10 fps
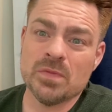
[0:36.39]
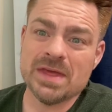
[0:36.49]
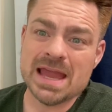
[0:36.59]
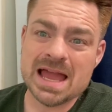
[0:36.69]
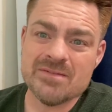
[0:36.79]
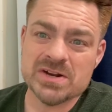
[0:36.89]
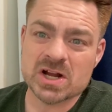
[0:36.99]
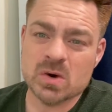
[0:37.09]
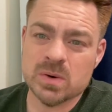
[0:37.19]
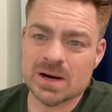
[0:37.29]
they have an
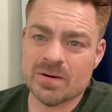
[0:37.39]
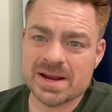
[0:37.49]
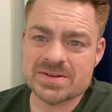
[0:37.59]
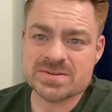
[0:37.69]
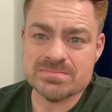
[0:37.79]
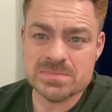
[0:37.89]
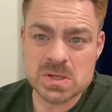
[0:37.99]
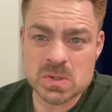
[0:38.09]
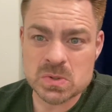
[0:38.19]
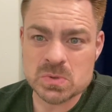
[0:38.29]
Aquarius
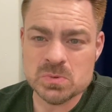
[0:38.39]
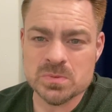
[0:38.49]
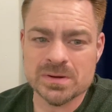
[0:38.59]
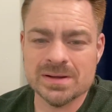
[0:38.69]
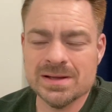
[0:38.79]
moon.